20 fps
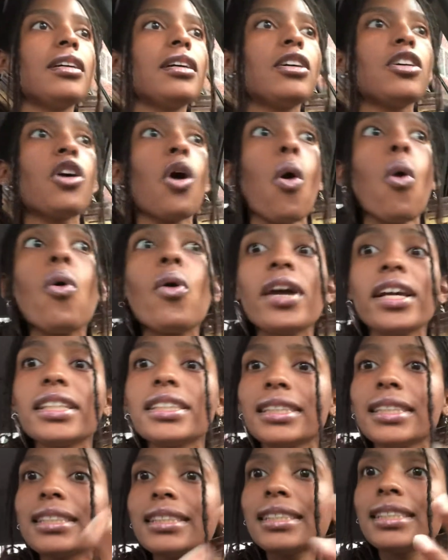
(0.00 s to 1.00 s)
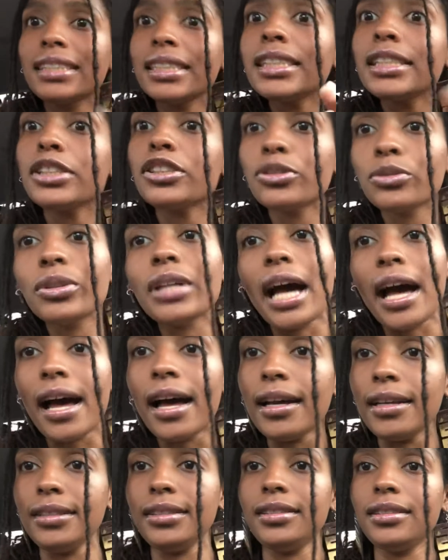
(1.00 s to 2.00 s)
going to see you
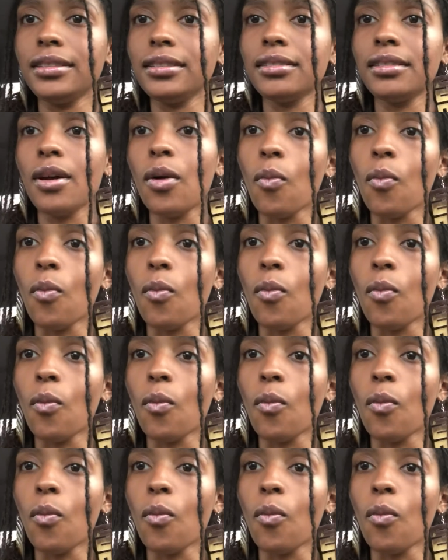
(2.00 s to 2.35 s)
guys.